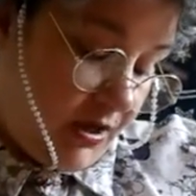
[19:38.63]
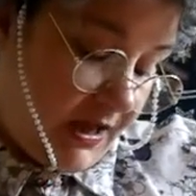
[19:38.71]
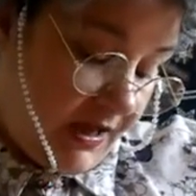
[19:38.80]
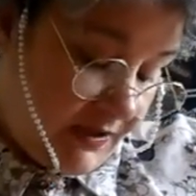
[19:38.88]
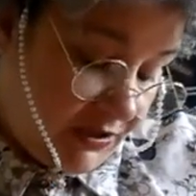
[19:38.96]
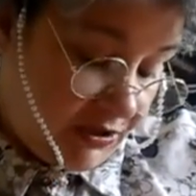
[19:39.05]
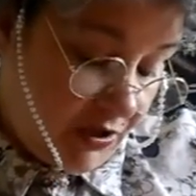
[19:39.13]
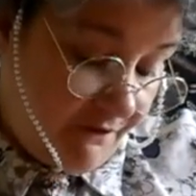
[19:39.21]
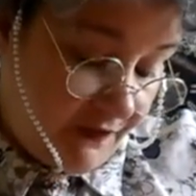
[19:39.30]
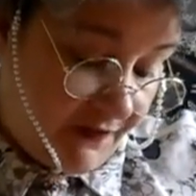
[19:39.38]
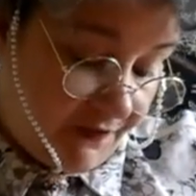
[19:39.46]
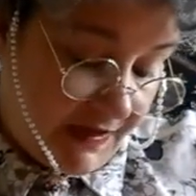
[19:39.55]
And there's
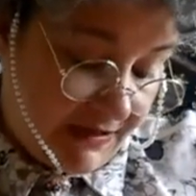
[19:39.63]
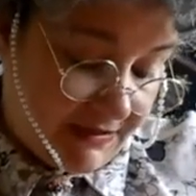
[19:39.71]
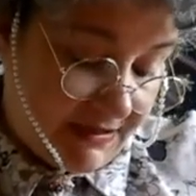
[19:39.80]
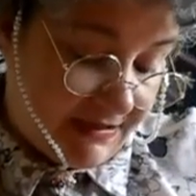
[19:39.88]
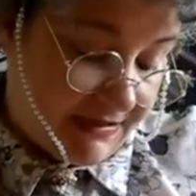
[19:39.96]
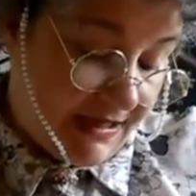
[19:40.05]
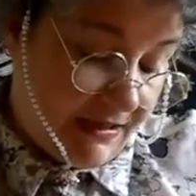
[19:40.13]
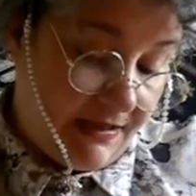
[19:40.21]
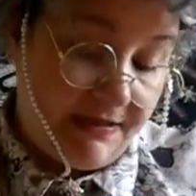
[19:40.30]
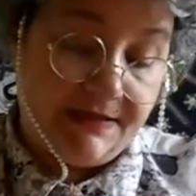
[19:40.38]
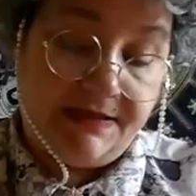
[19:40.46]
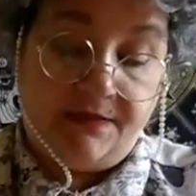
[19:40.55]
lovely things inside.
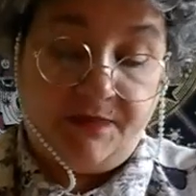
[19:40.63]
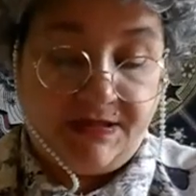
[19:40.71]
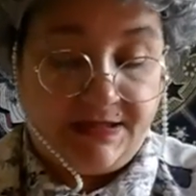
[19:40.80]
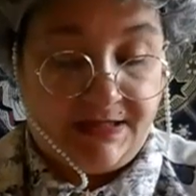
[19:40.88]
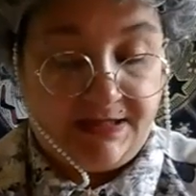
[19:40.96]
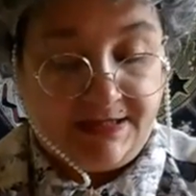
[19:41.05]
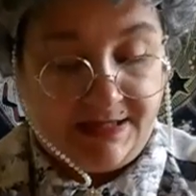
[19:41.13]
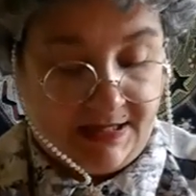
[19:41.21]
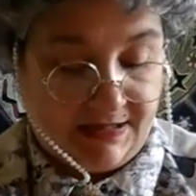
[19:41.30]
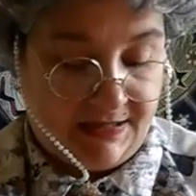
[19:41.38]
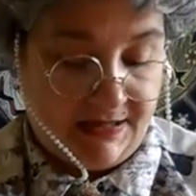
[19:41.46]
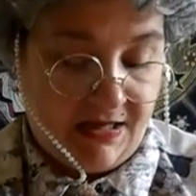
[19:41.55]
Let's see what's inside.
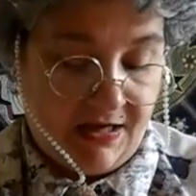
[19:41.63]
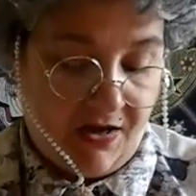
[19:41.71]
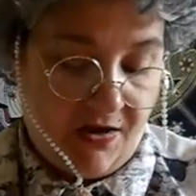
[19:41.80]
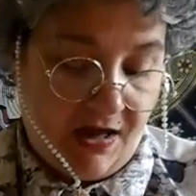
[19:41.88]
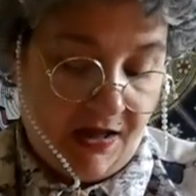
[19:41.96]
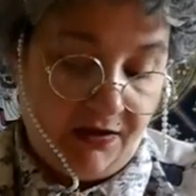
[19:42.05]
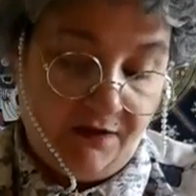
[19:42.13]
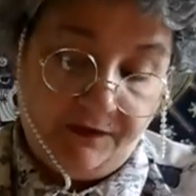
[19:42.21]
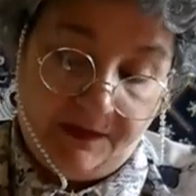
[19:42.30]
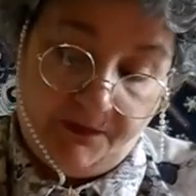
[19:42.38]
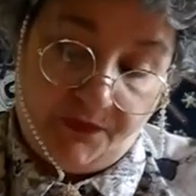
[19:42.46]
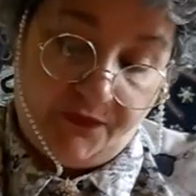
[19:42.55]
A
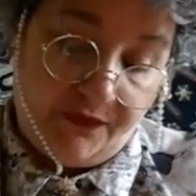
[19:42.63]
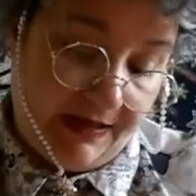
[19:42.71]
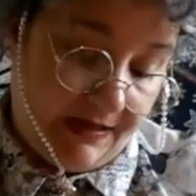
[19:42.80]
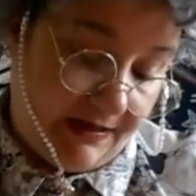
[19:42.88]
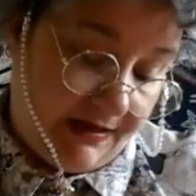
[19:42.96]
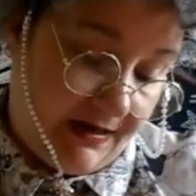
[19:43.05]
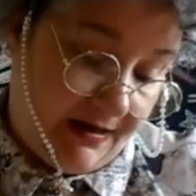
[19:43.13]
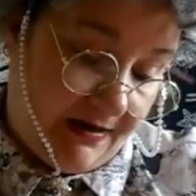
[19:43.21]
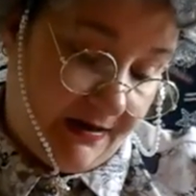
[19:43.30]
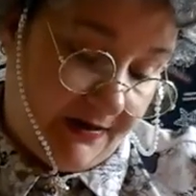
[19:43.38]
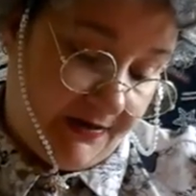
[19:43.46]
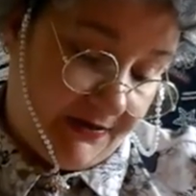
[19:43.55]
lovely prayer
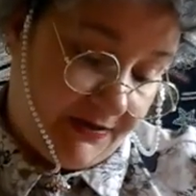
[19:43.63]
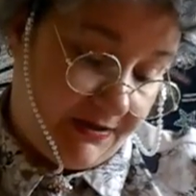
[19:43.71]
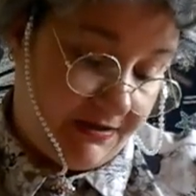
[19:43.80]
card.